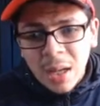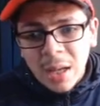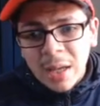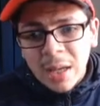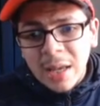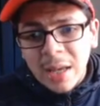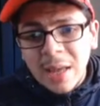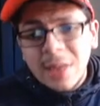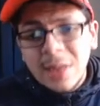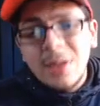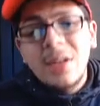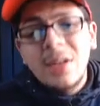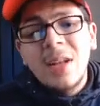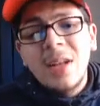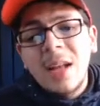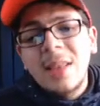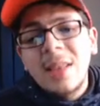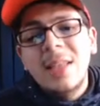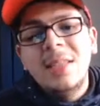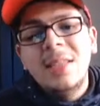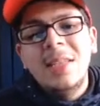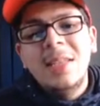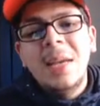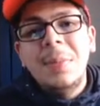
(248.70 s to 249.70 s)
Yeah, they're not
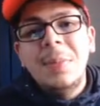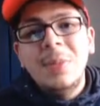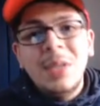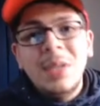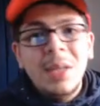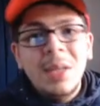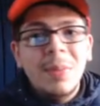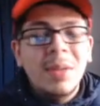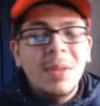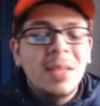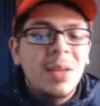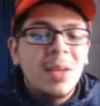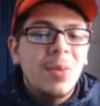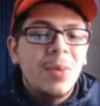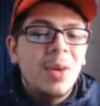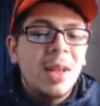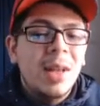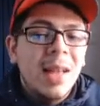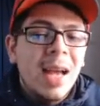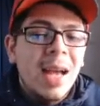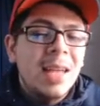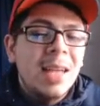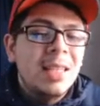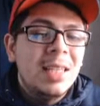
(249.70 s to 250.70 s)
the same team as they were
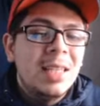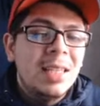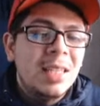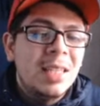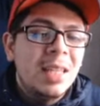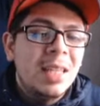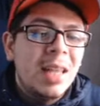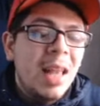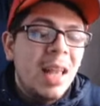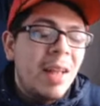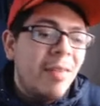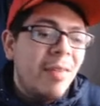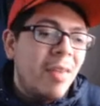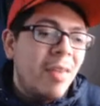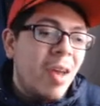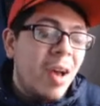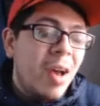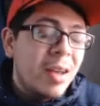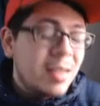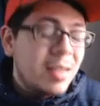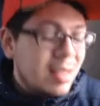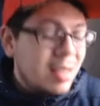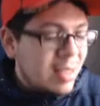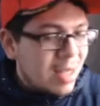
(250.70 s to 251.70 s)
last season. They
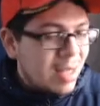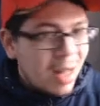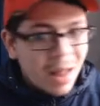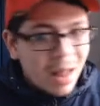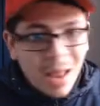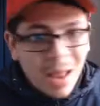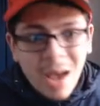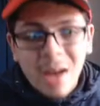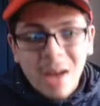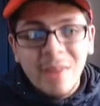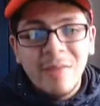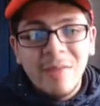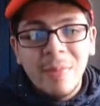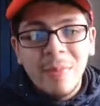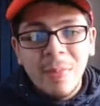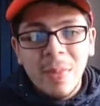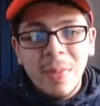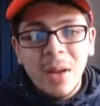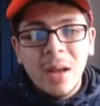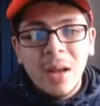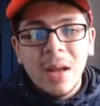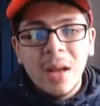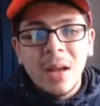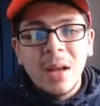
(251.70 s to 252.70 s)
lost a lot
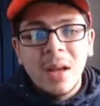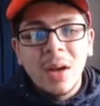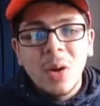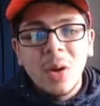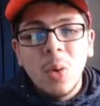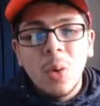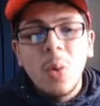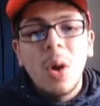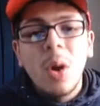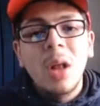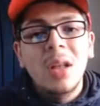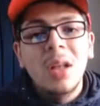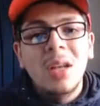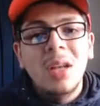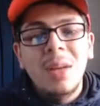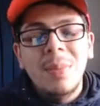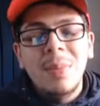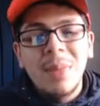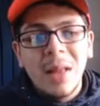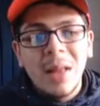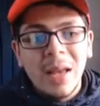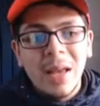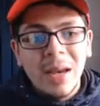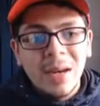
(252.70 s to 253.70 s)
of quality
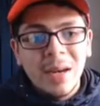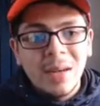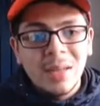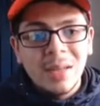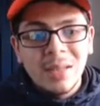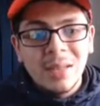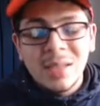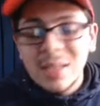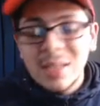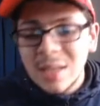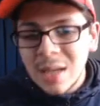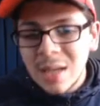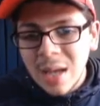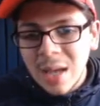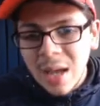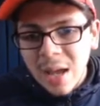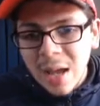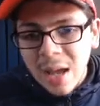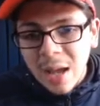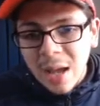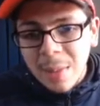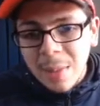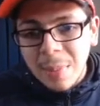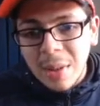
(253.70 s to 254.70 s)
players,
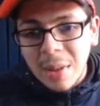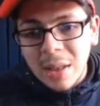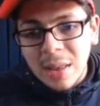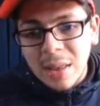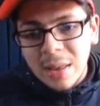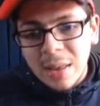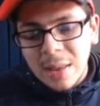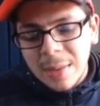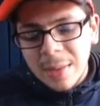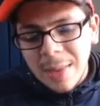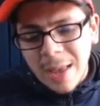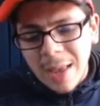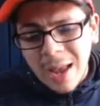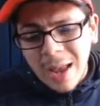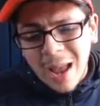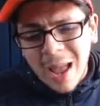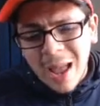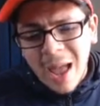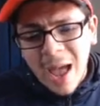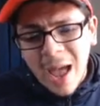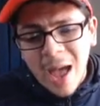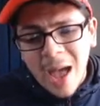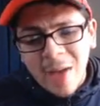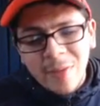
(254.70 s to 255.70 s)
but they
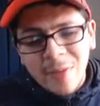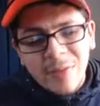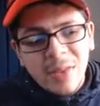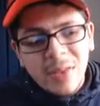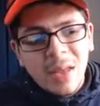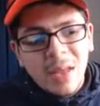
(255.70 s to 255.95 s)
have